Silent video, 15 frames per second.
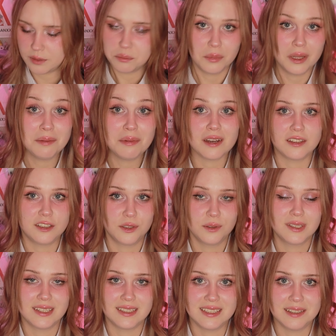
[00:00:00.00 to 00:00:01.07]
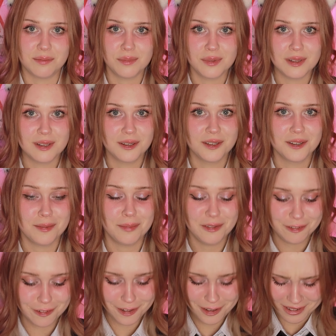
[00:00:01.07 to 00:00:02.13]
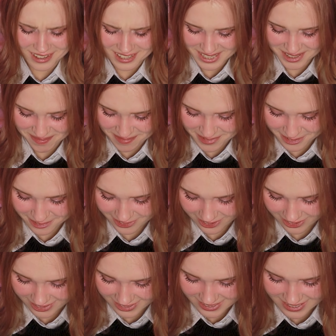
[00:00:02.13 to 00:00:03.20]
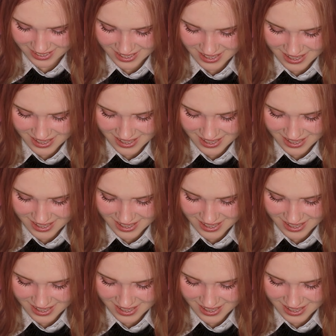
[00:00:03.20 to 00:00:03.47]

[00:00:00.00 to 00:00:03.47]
Maybe I should assemble her before I move on.